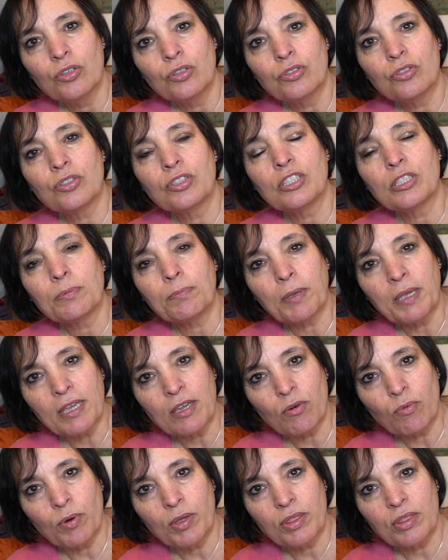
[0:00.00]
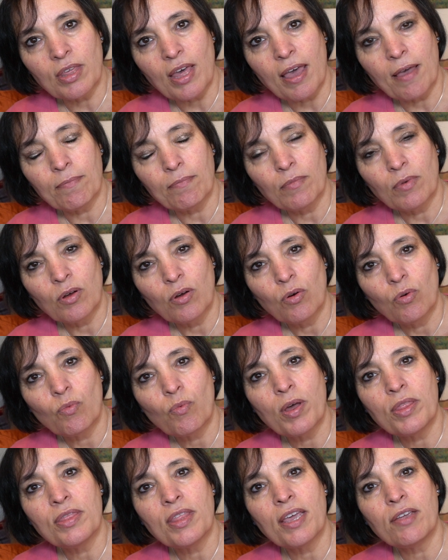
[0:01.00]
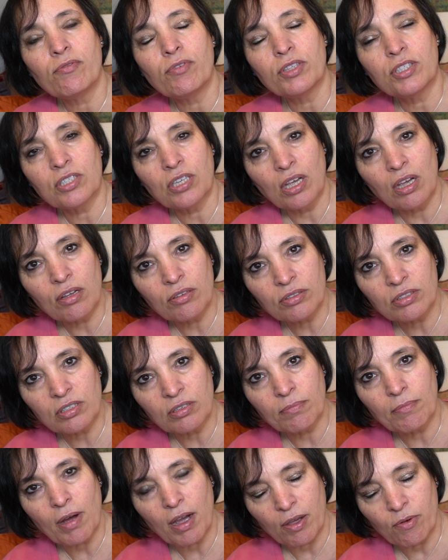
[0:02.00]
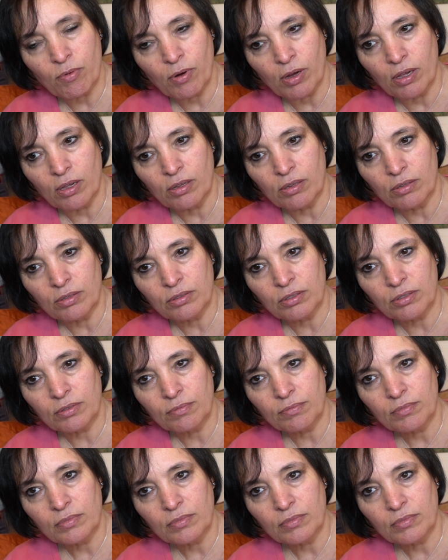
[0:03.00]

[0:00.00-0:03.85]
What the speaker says: to speak with them when they return to my world.